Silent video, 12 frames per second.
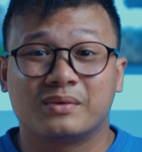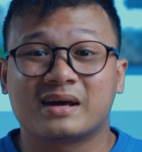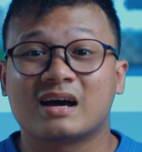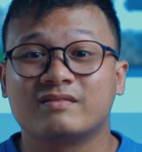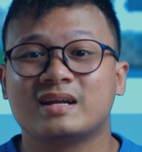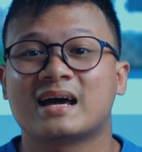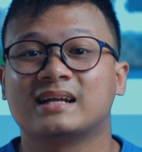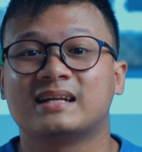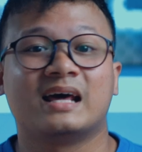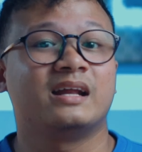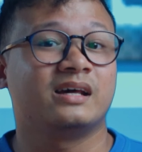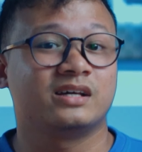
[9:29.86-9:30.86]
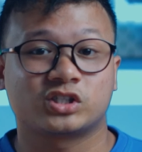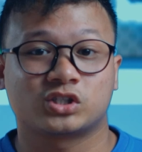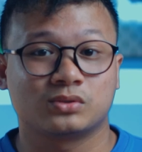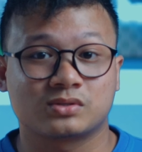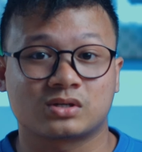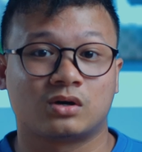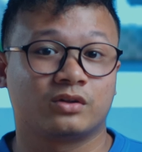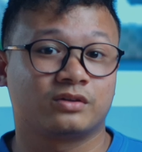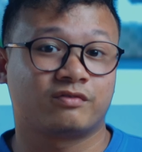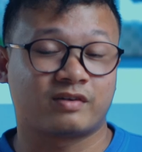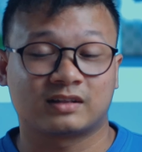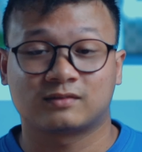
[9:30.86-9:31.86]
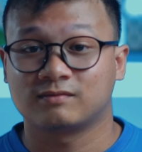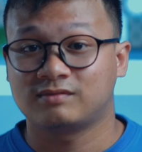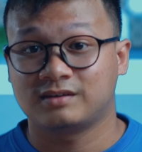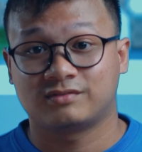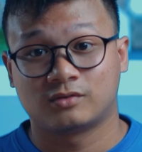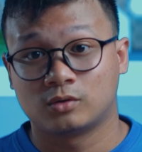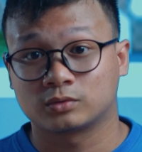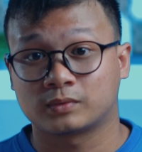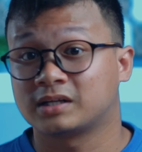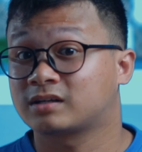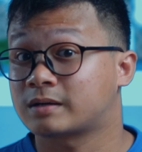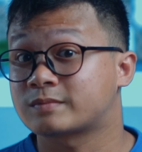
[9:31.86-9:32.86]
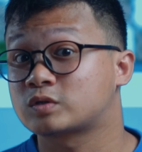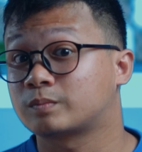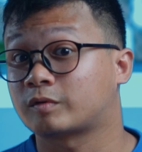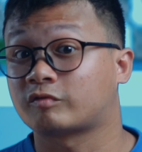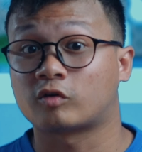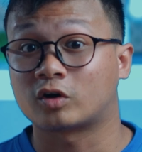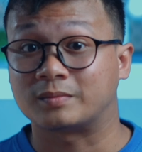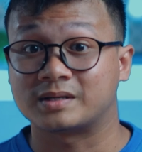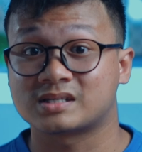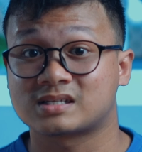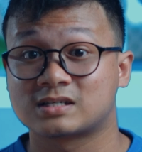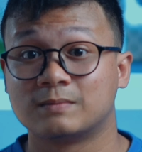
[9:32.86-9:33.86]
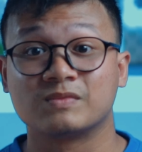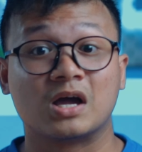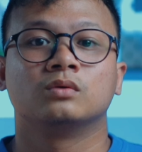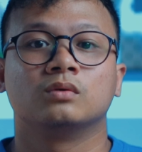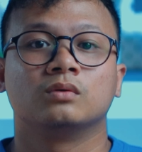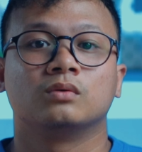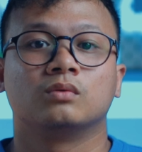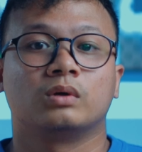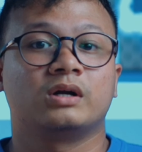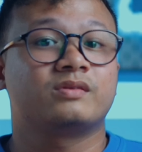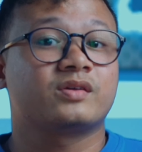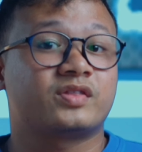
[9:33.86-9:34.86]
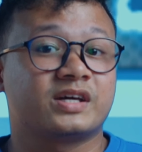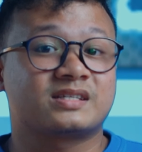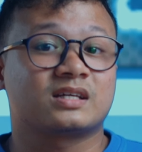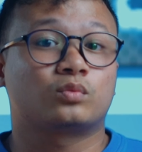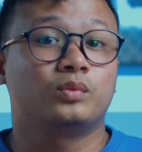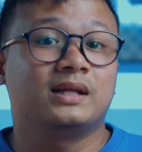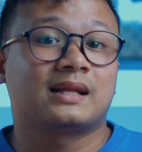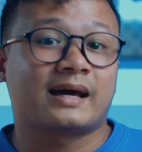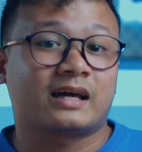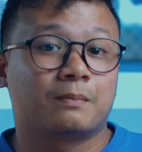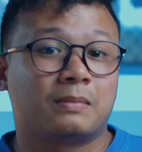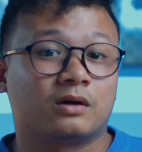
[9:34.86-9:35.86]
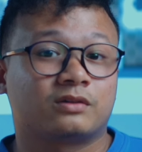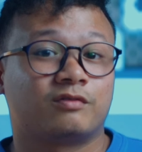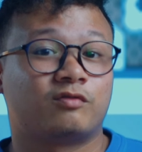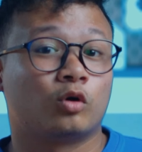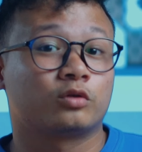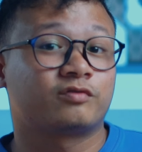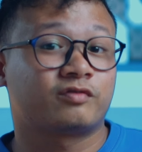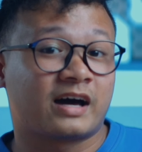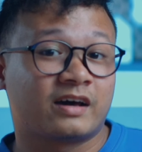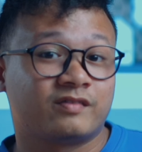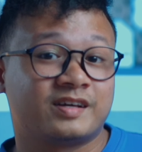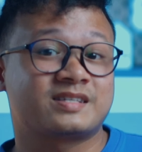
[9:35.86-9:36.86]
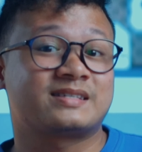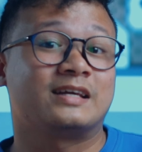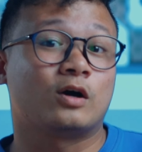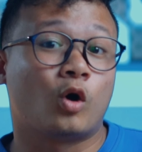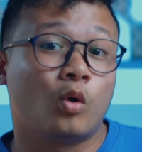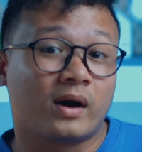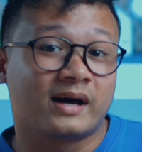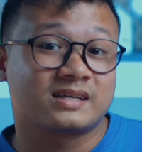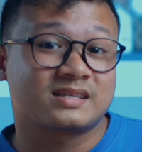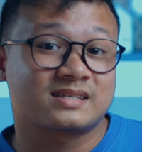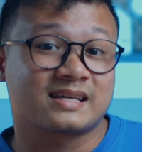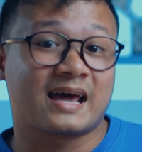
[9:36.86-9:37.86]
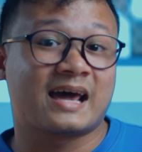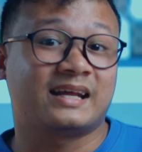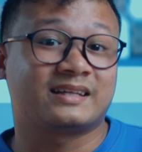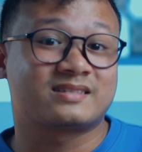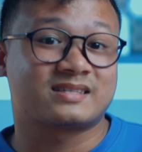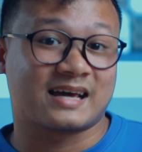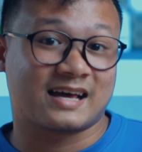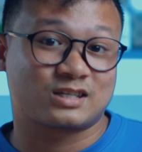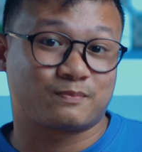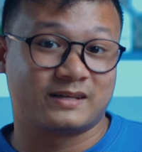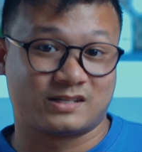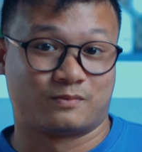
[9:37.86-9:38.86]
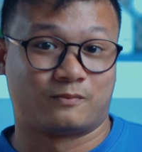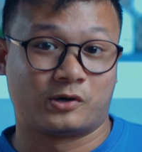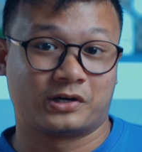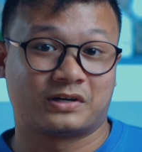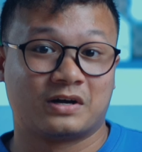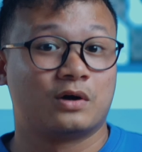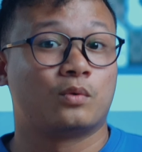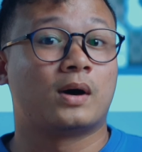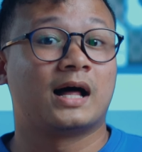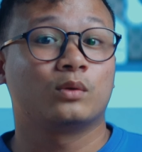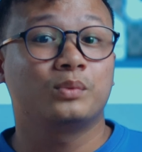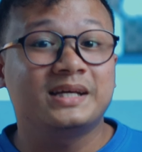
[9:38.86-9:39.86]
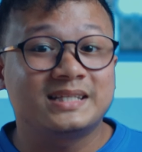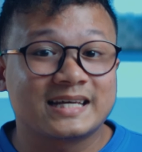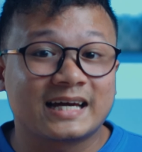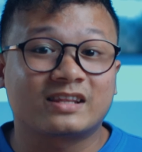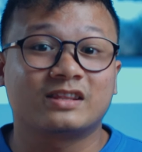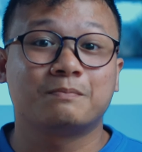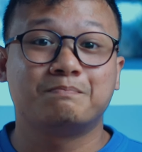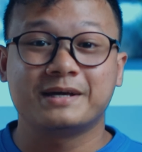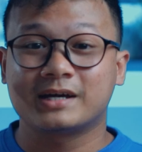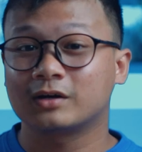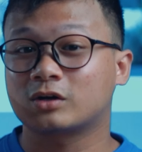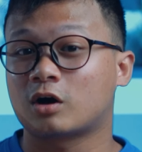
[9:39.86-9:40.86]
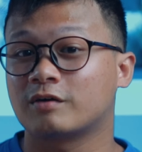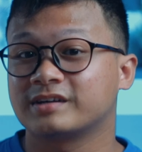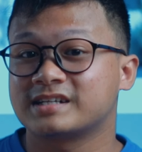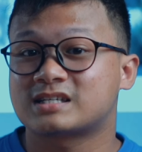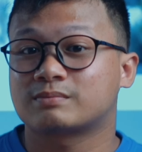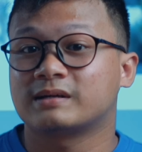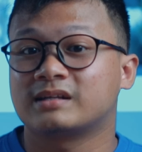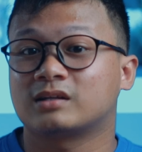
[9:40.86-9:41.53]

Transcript: we haven't had any issues on the Phantom V Fold when it comes to performance. One of the things that we like about the Fold 5 is the OS and its S Pen support. While we dig the bigger cover display